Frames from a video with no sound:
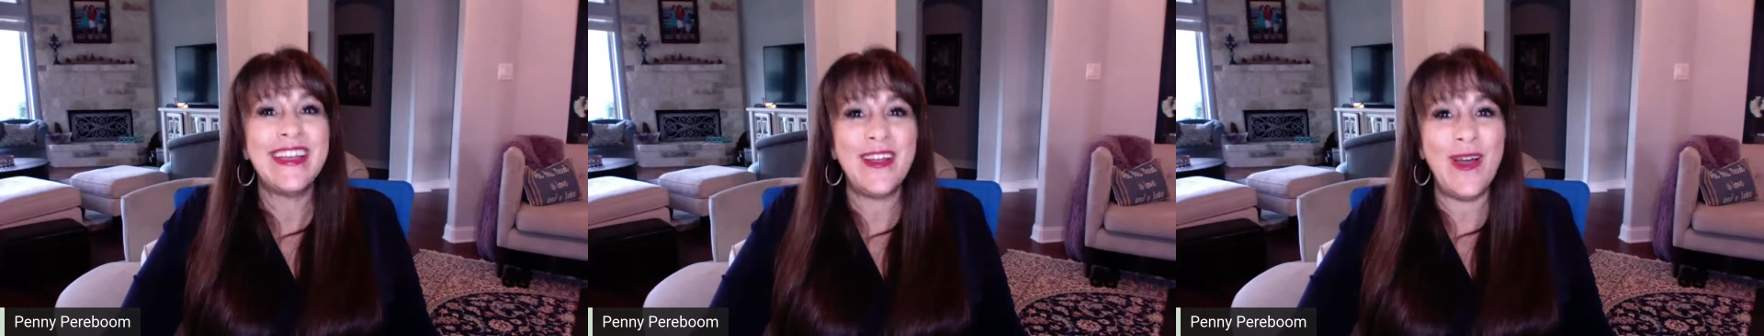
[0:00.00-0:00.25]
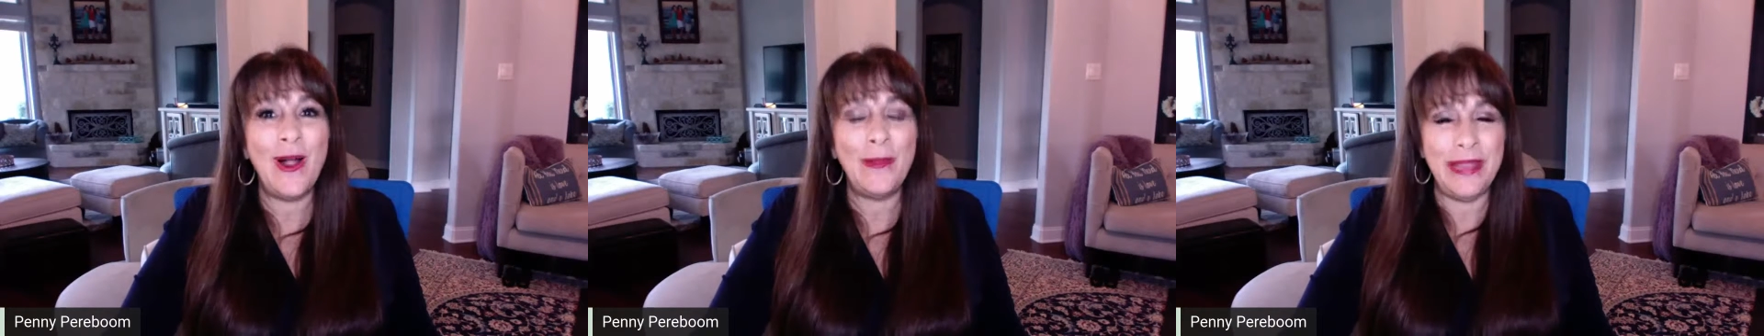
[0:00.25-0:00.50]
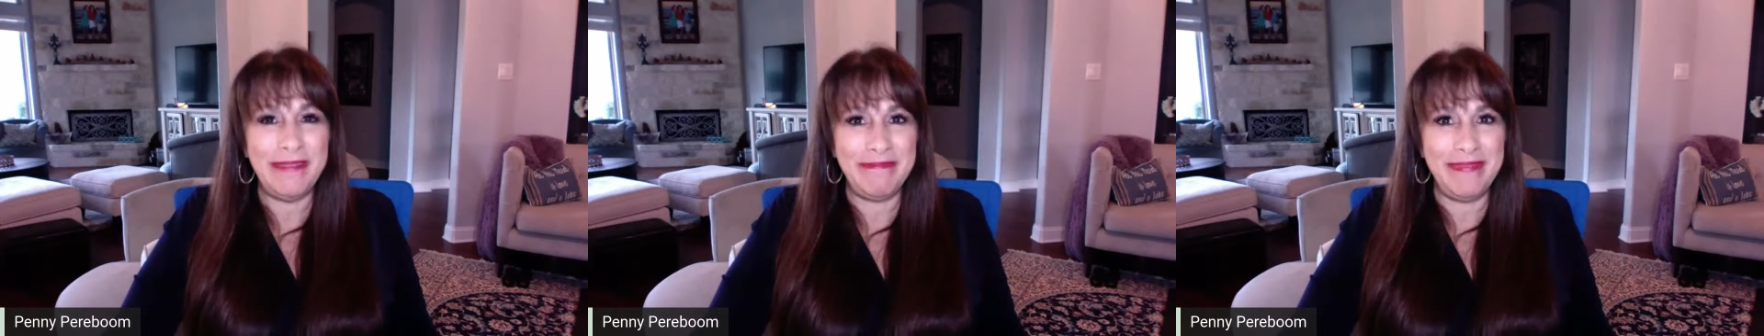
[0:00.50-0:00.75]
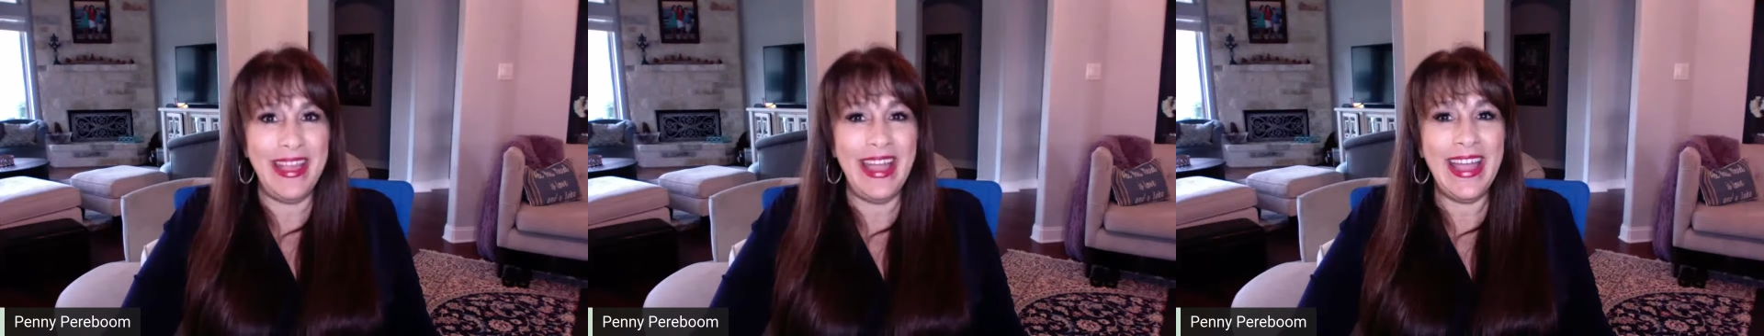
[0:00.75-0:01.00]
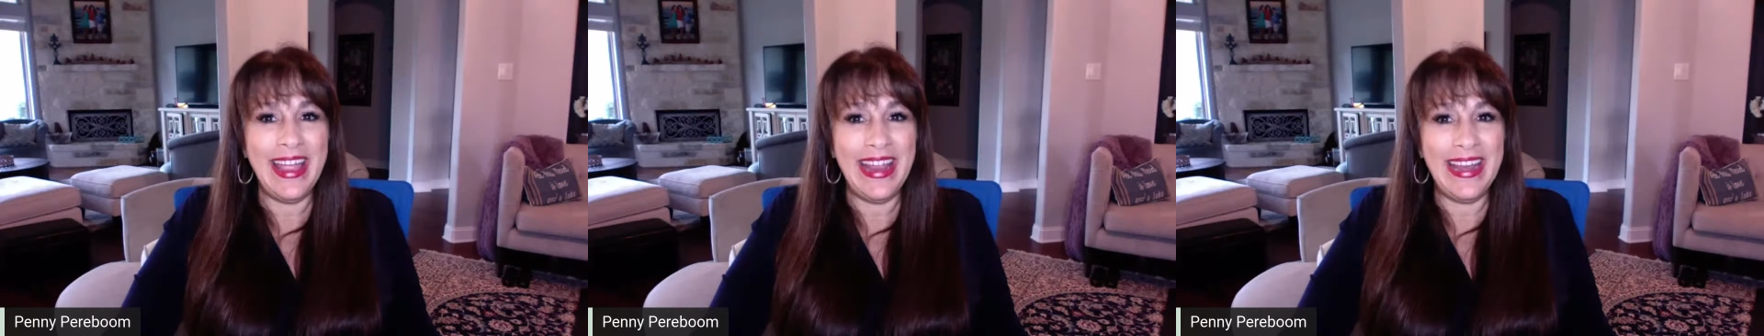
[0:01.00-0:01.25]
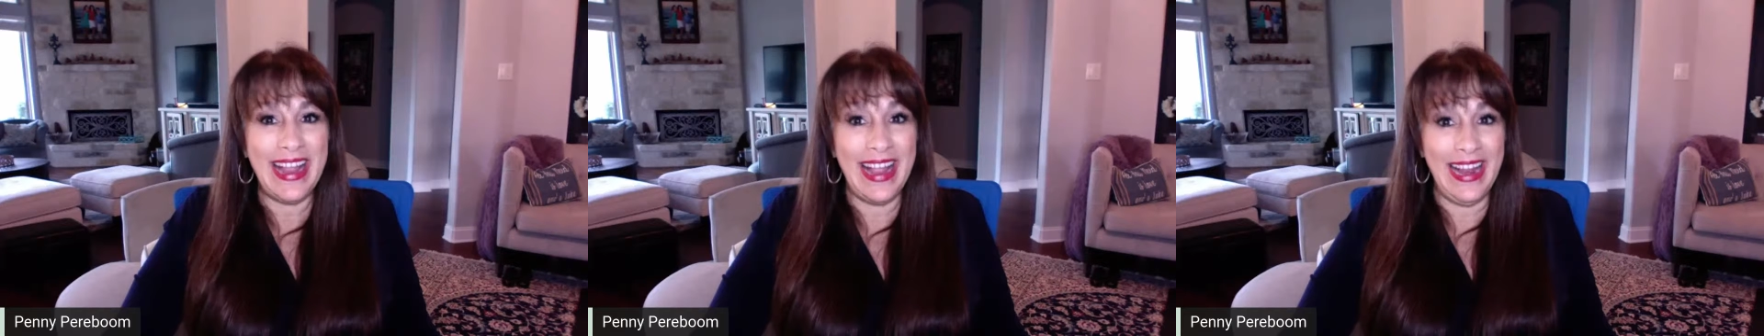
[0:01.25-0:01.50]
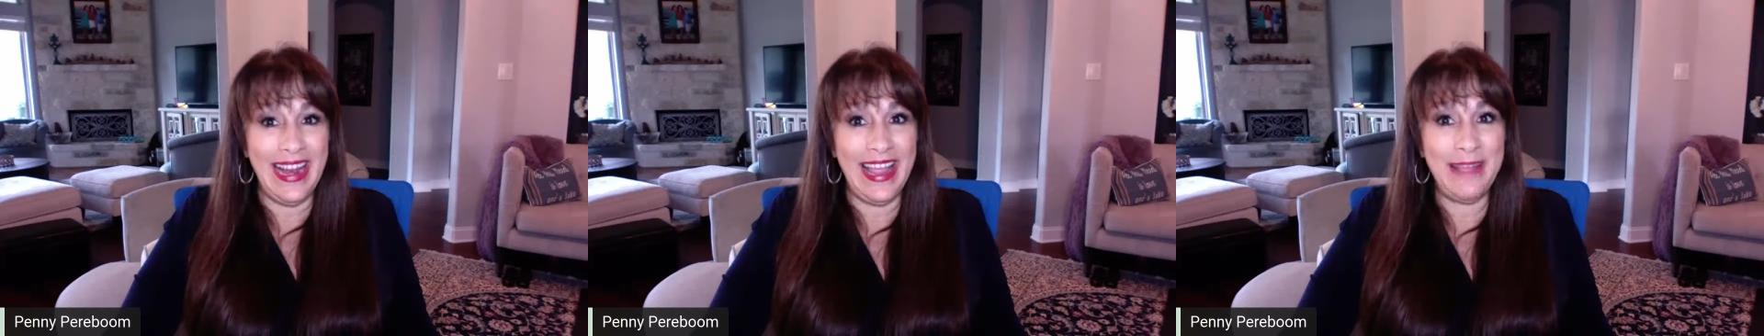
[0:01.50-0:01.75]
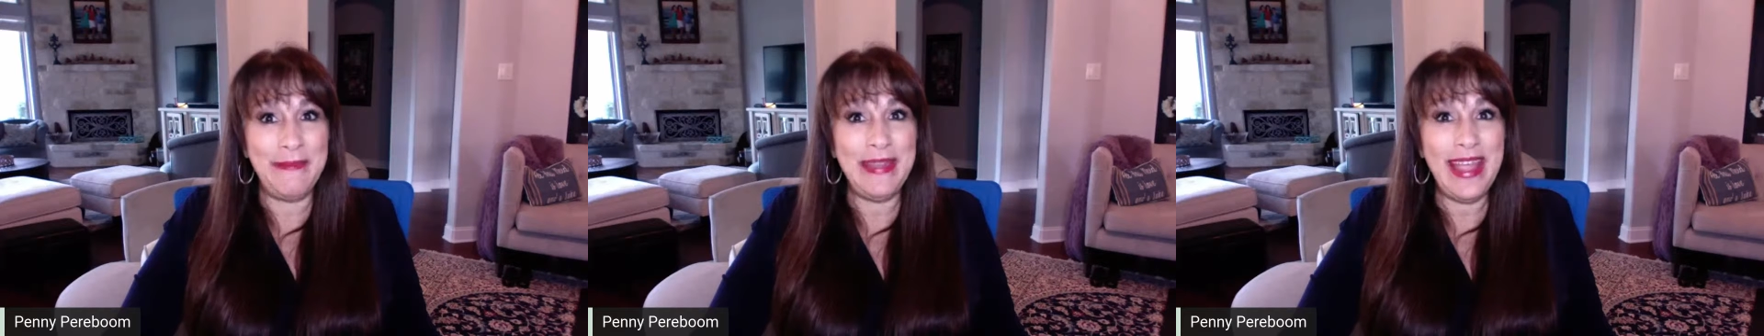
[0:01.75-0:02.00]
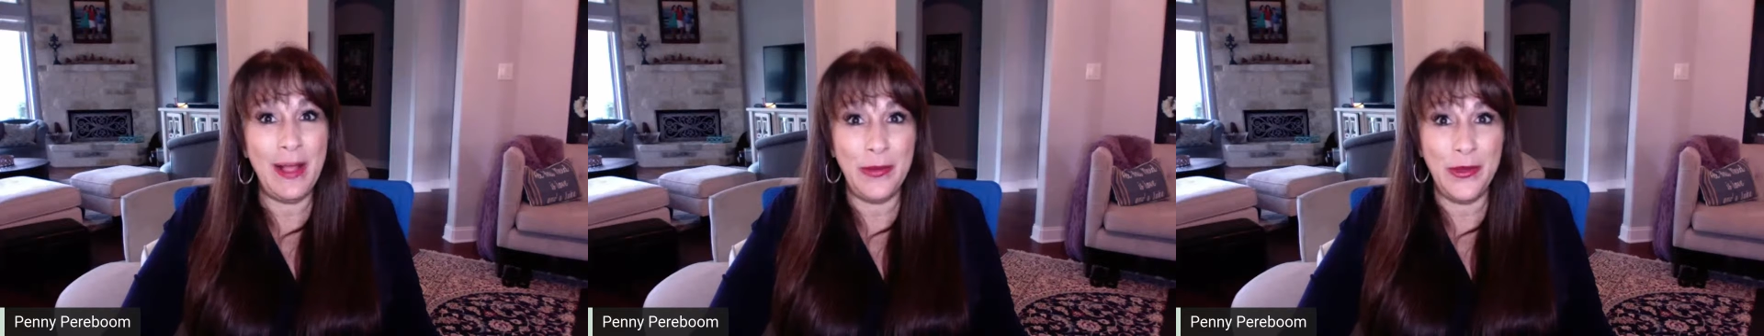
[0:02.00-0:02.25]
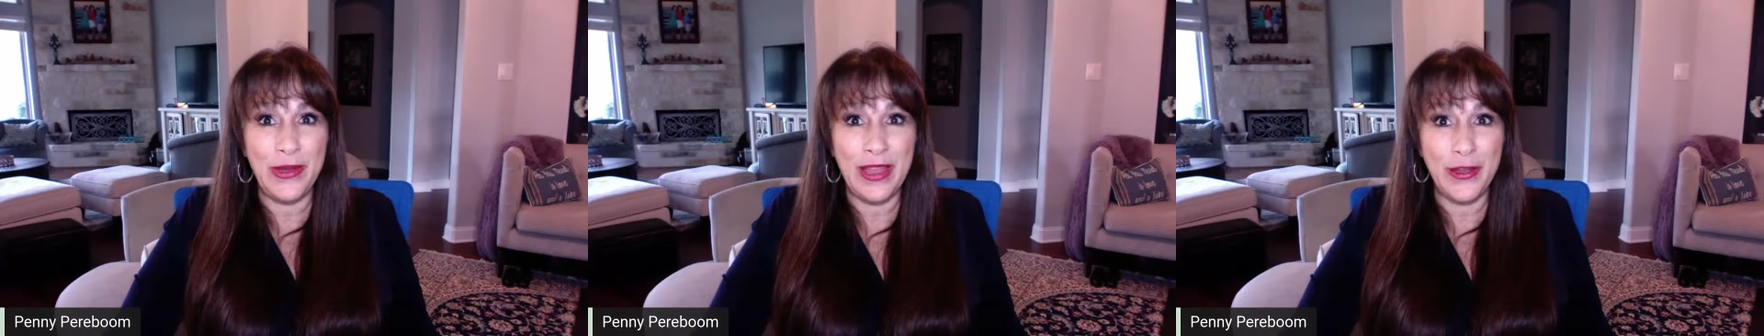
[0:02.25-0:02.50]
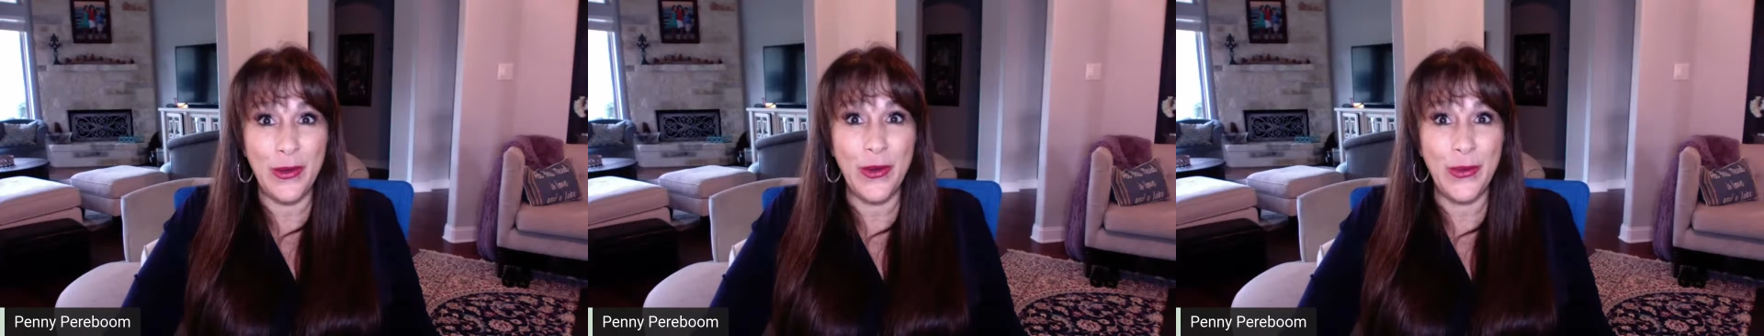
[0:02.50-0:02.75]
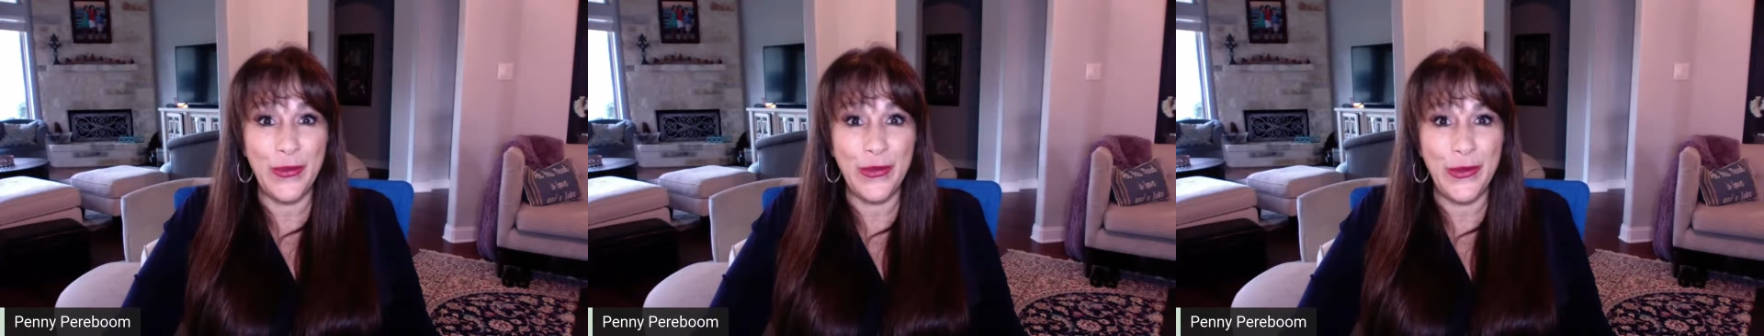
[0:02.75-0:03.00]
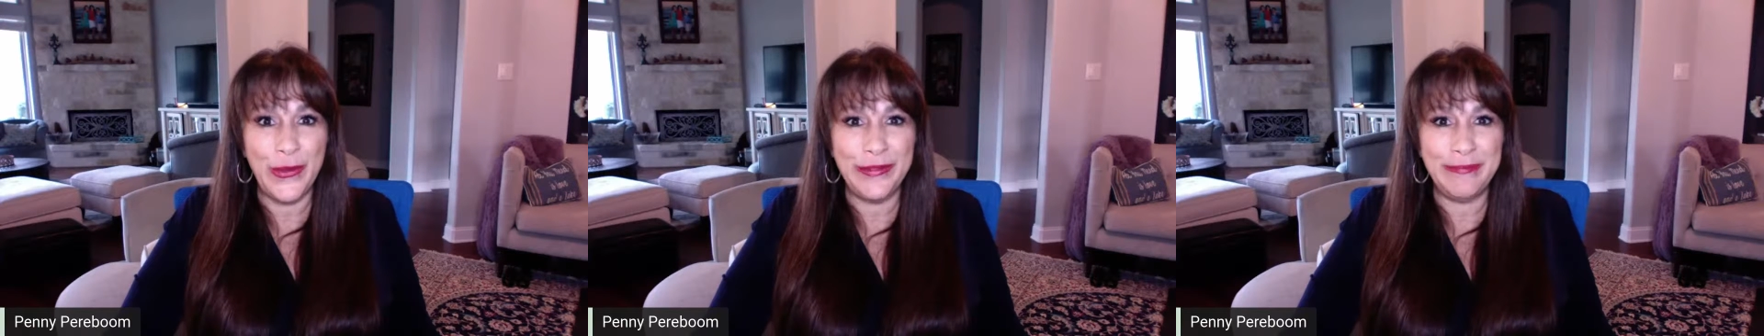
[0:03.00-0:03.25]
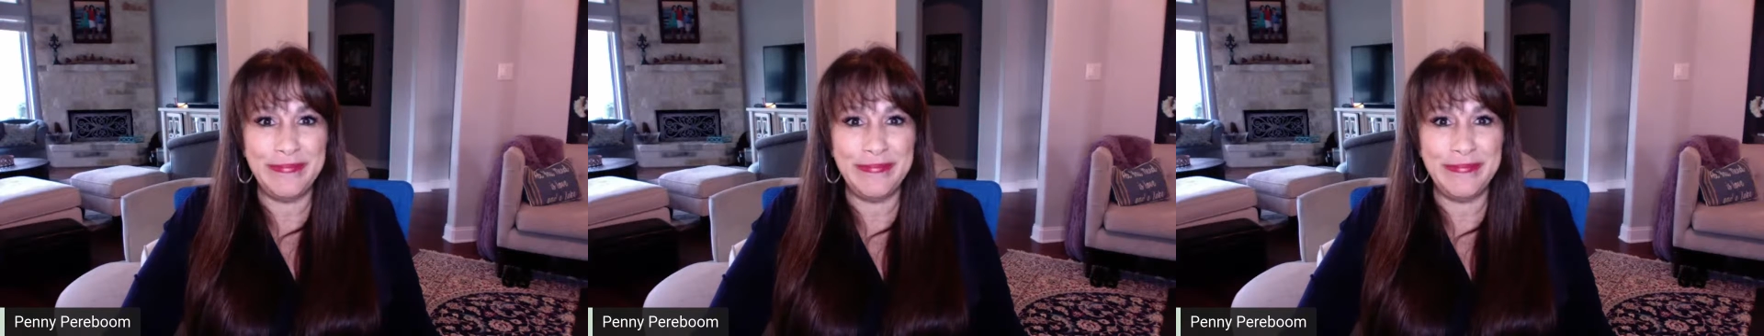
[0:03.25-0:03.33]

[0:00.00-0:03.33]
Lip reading: Call me and let me help you get your home sold.